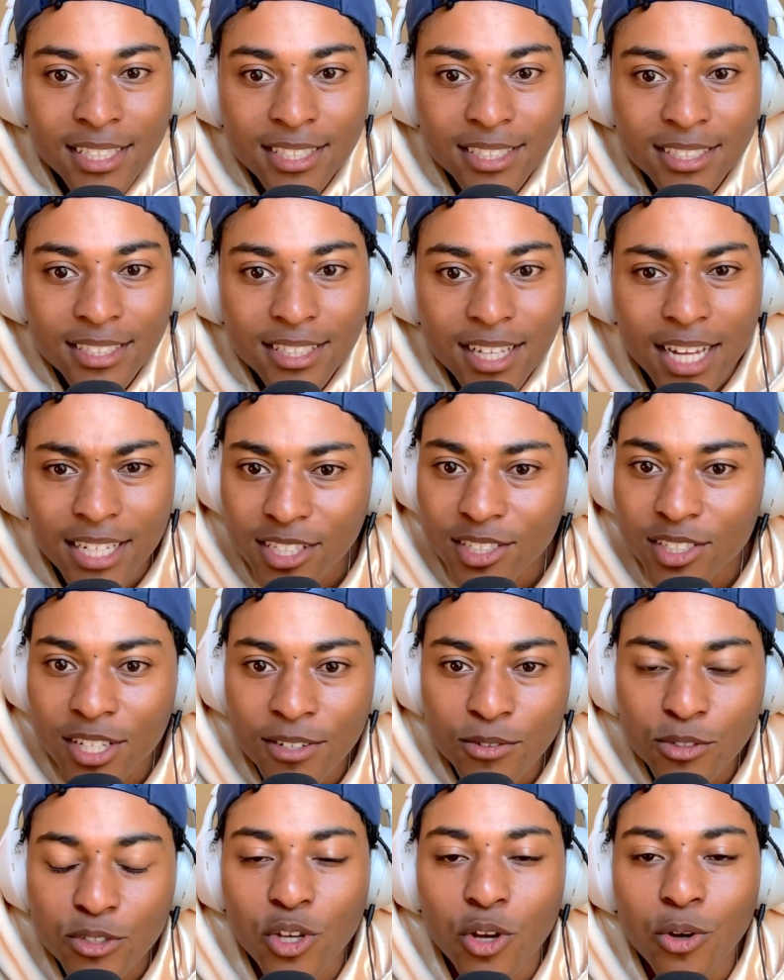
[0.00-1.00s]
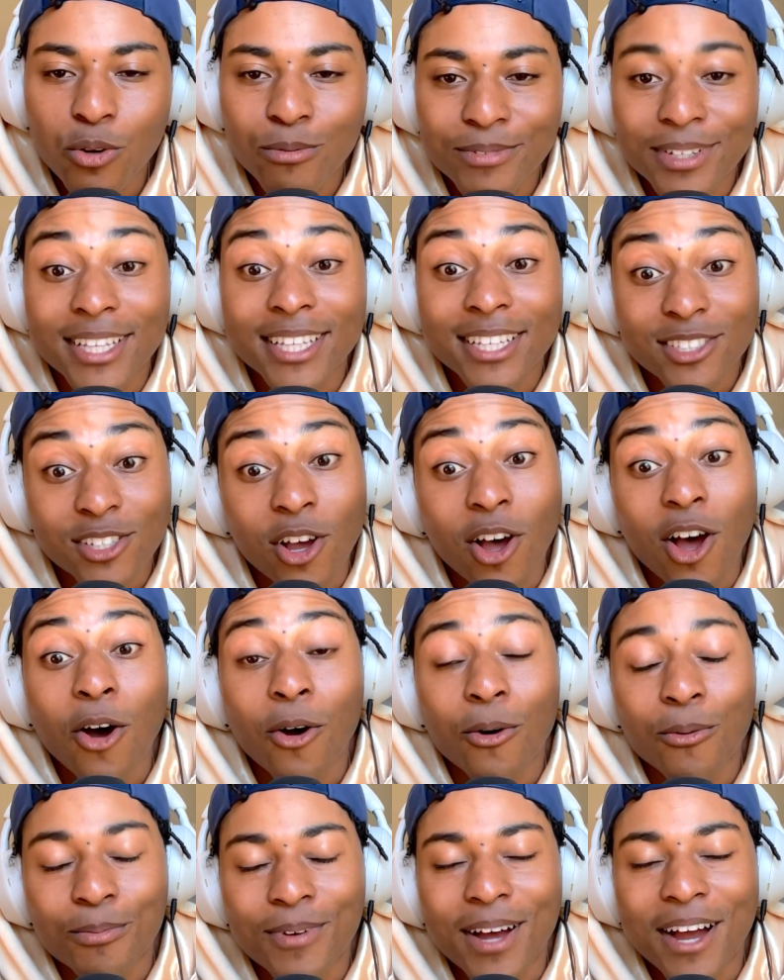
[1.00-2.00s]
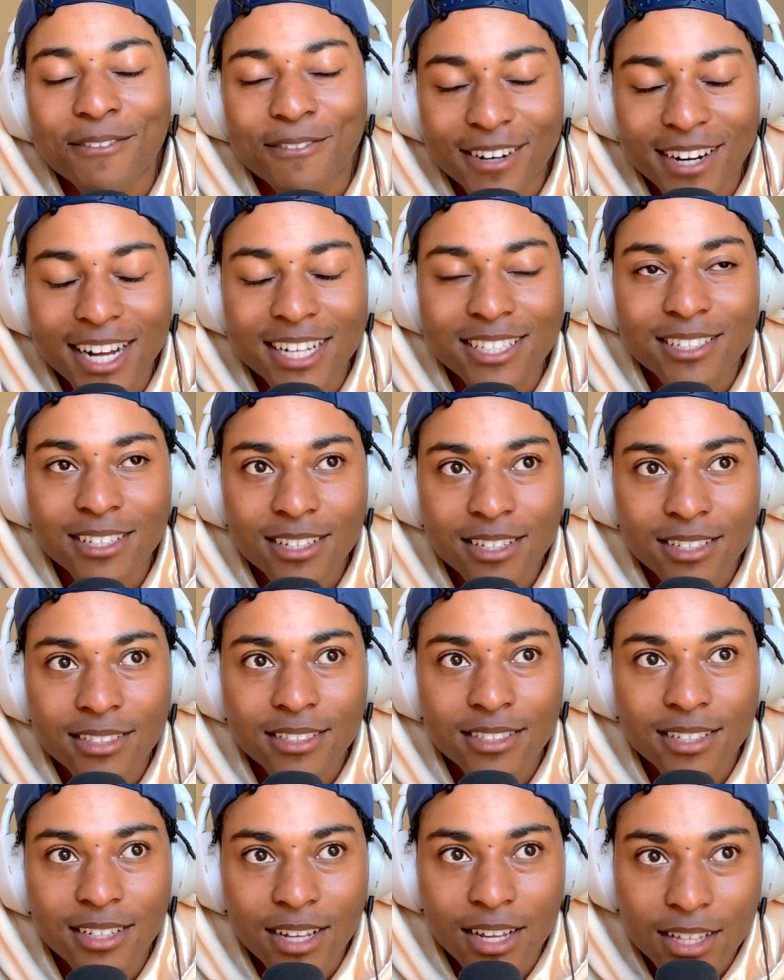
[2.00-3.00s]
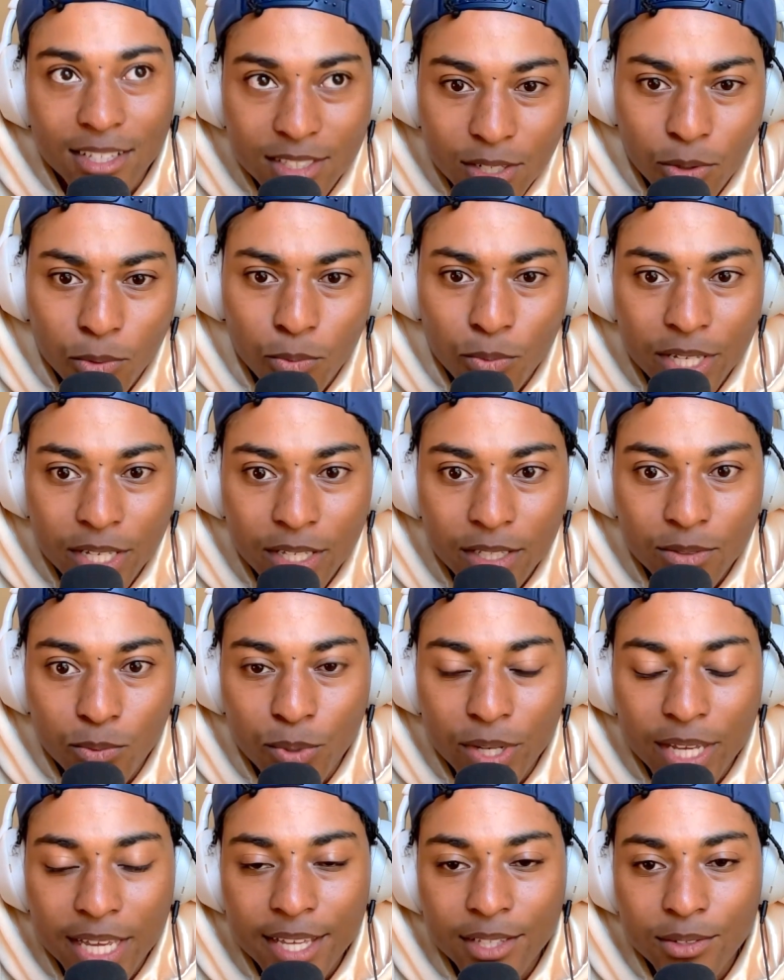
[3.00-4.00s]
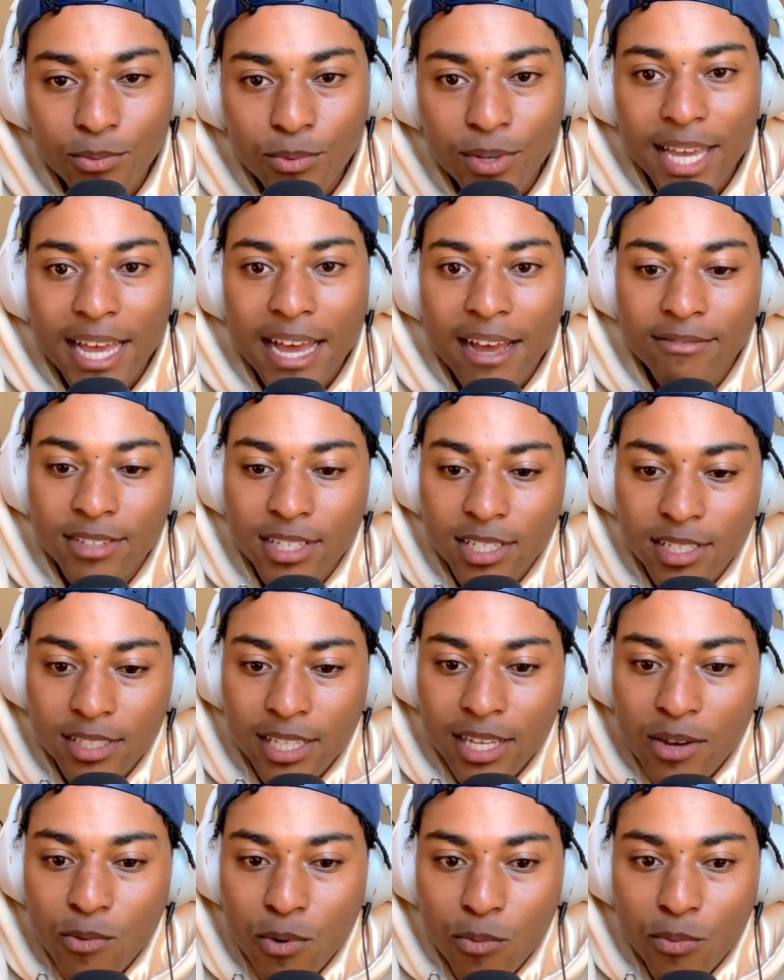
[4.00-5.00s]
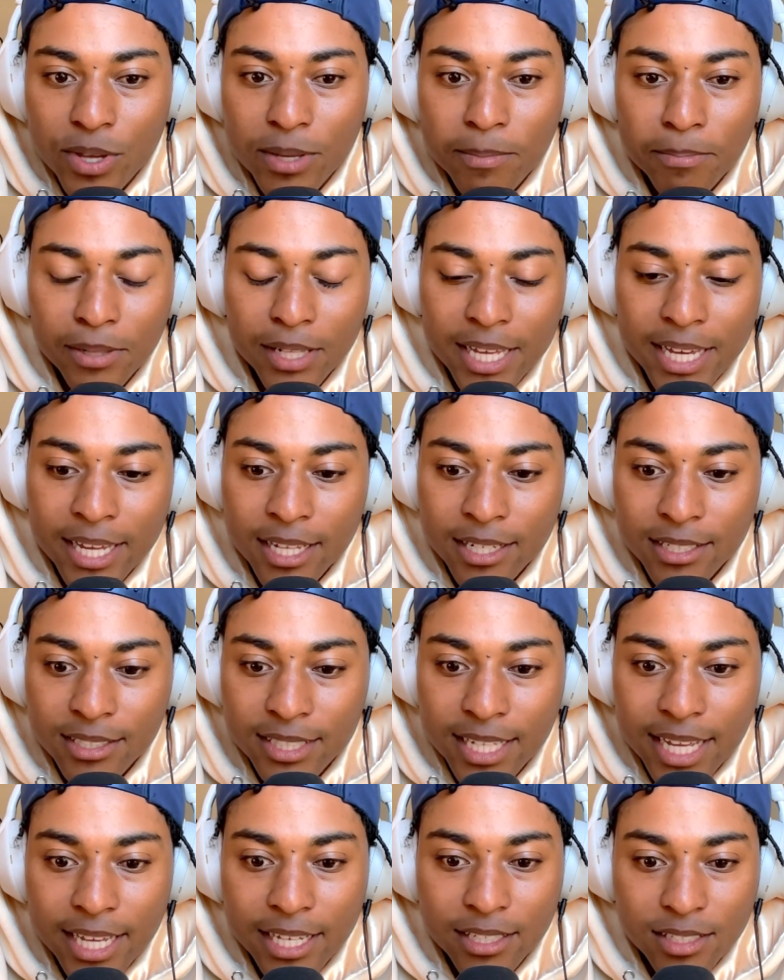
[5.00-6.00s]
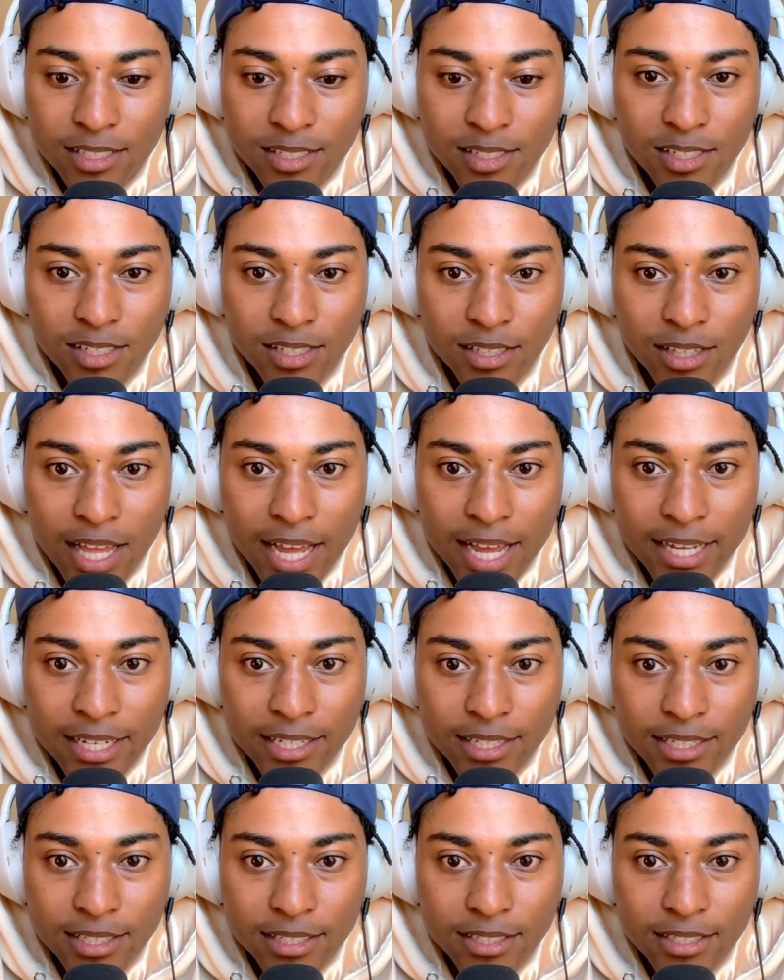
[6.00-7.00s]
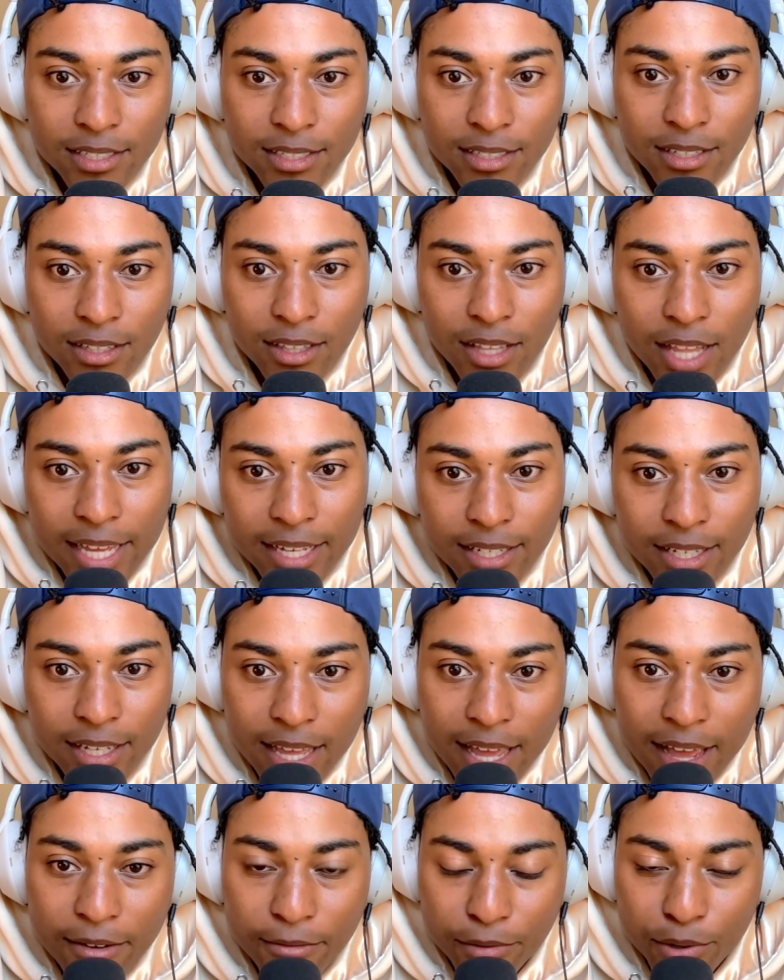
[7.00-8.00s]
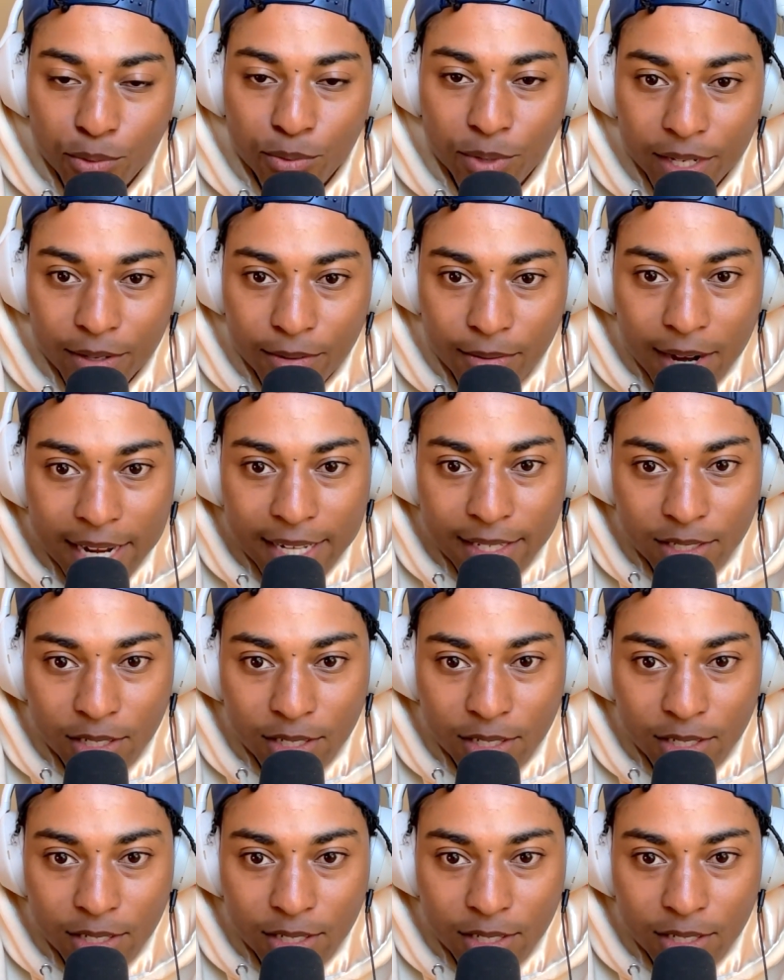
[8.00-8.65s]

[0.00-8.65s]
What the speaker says: I just couldn't. I forgot to. So we have this thing where we plan dates like every week, right?